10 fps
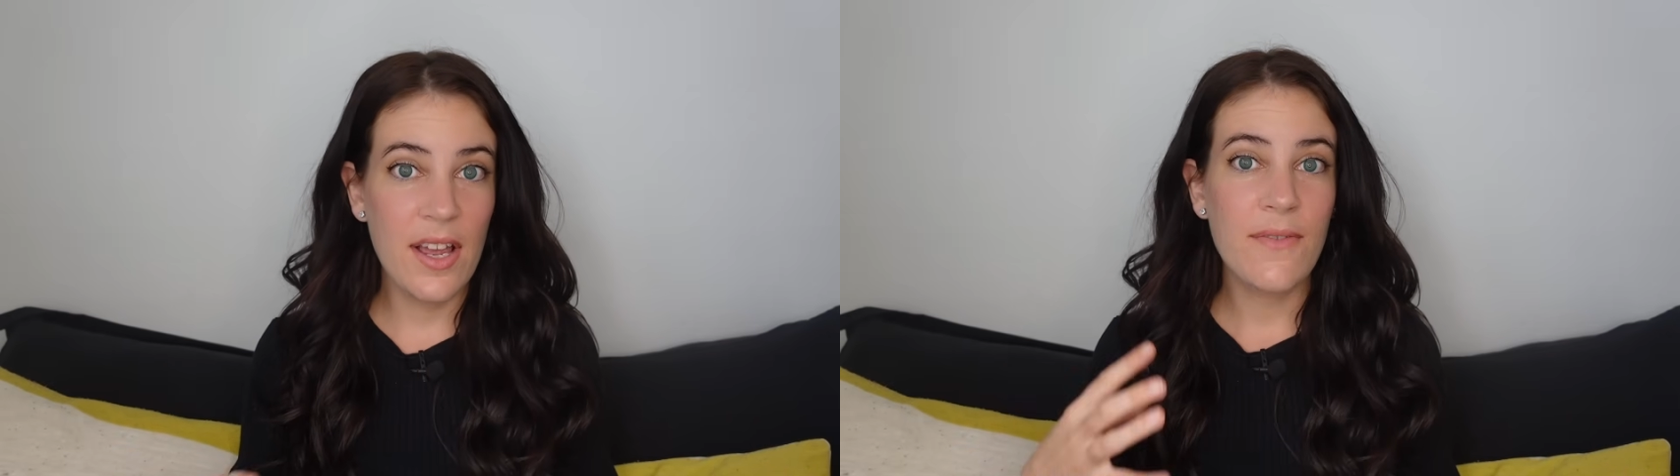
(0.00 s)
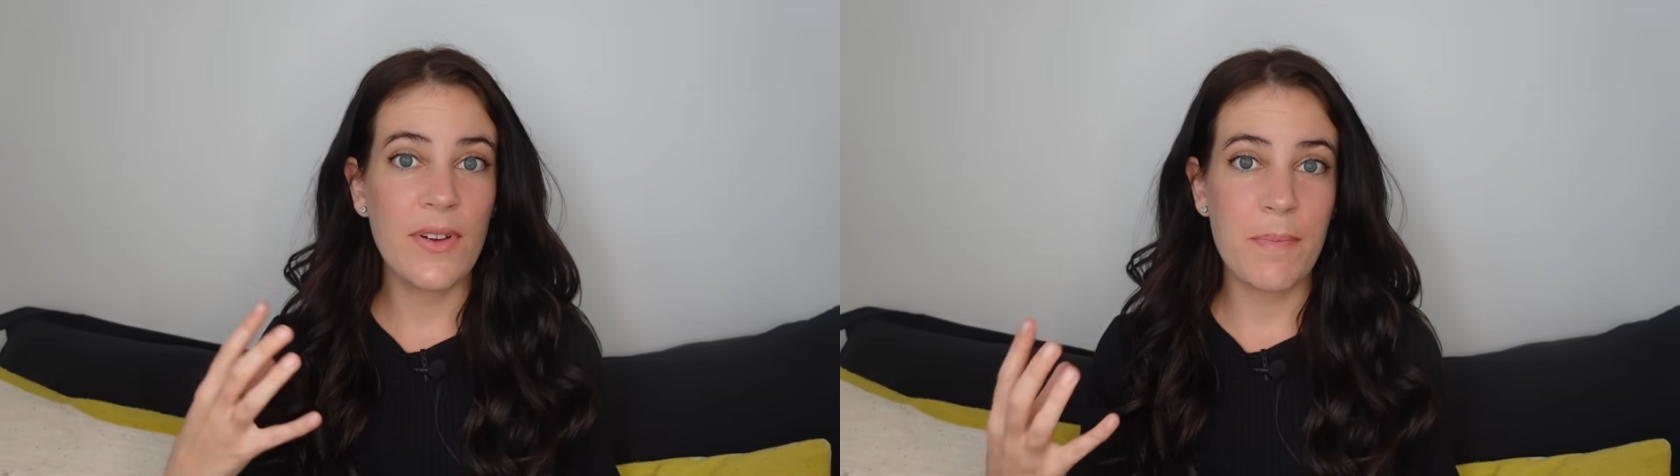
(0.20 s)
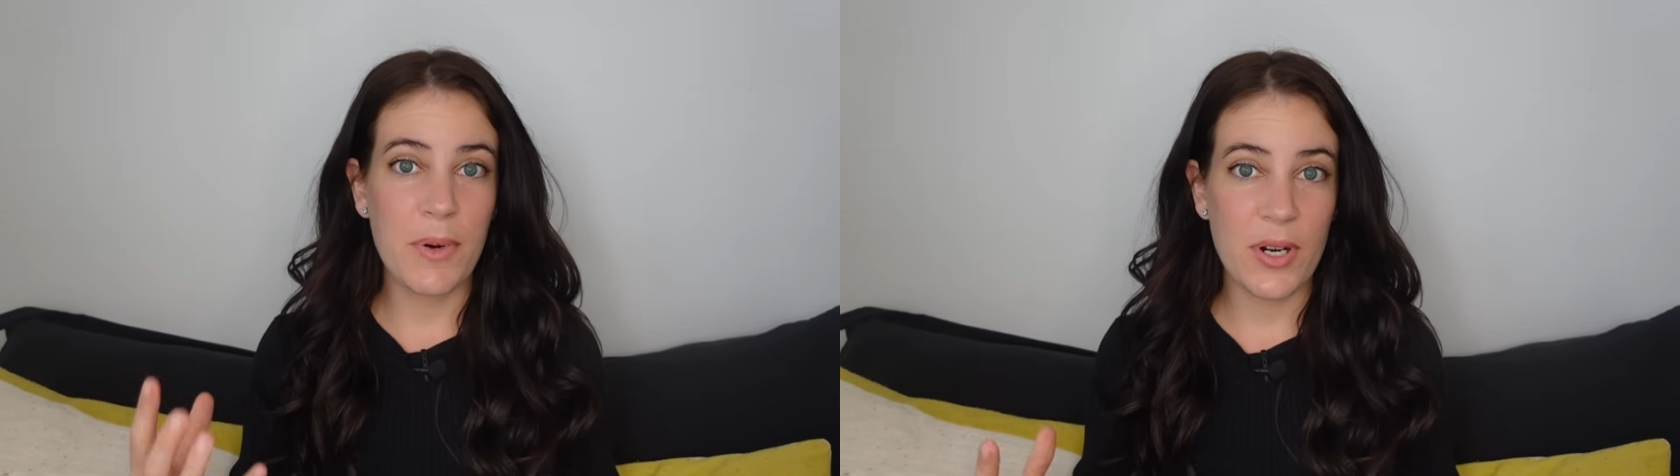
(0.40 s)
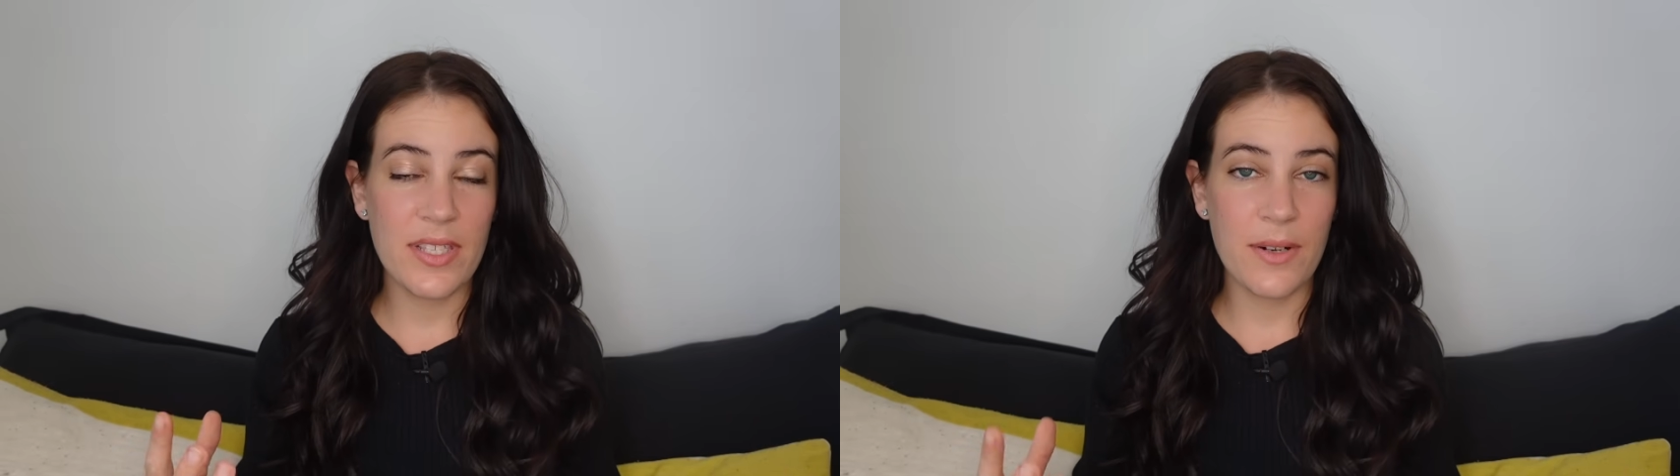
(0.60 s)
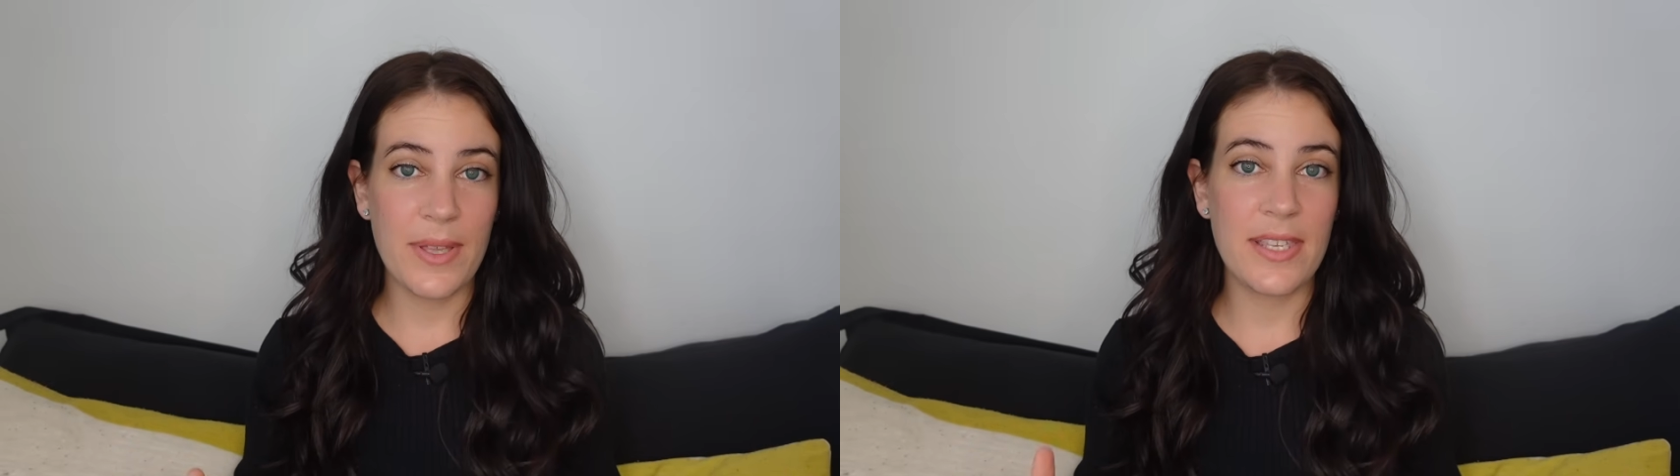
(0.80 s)
for the
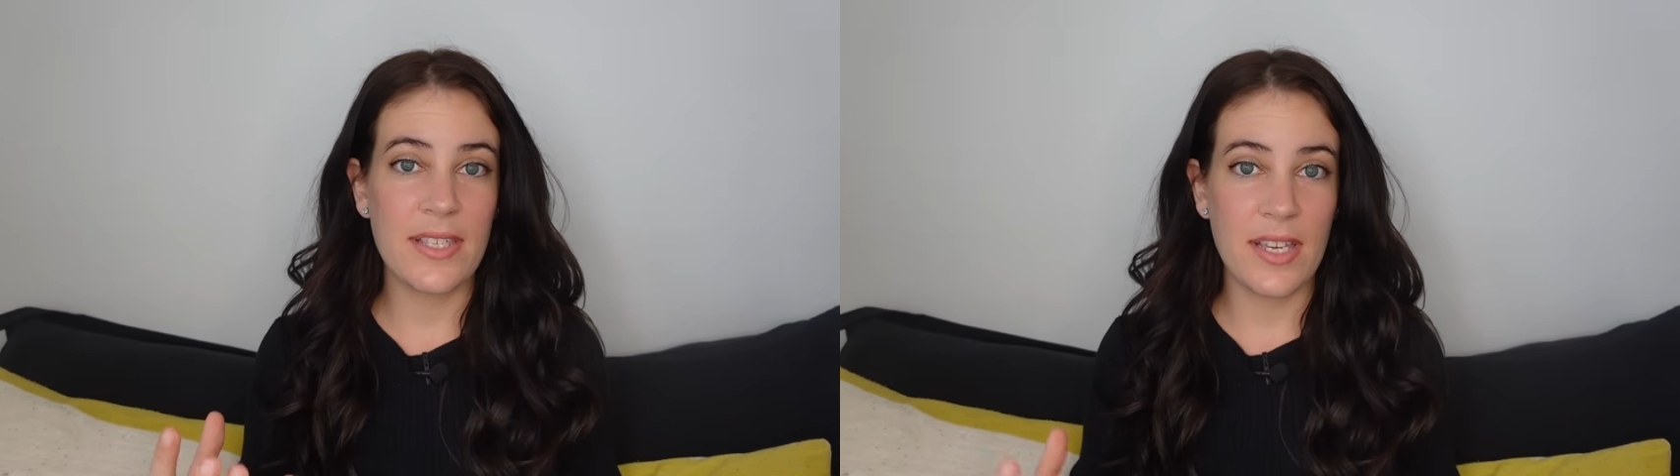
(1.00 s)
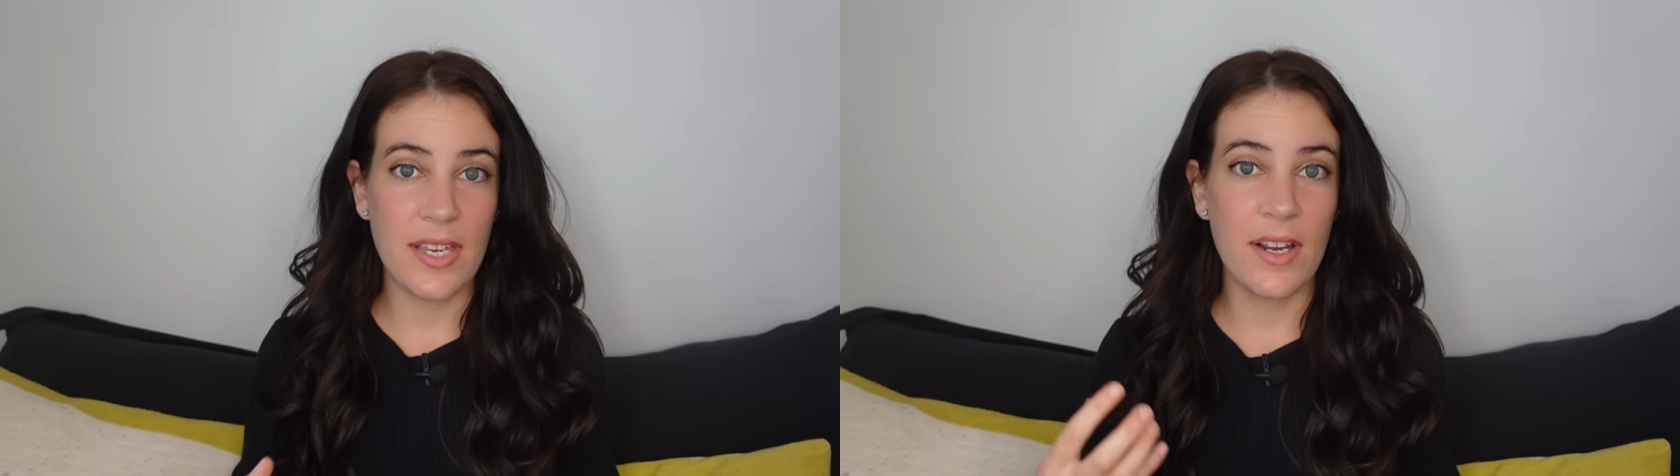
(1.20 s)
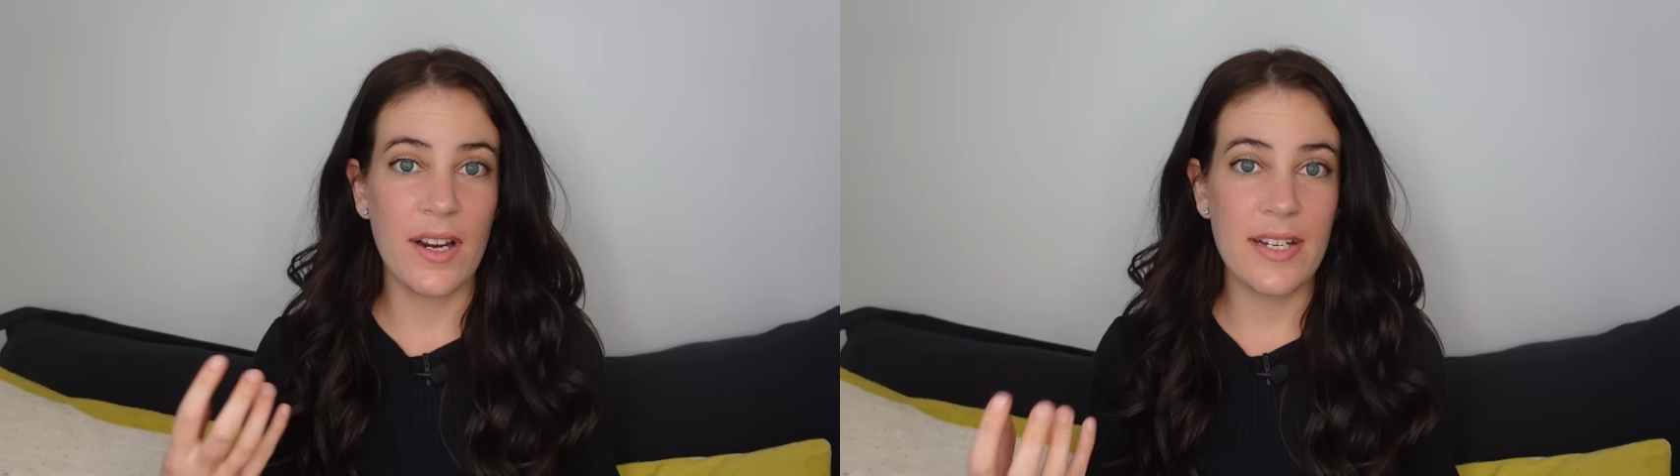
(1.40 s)
person with a secure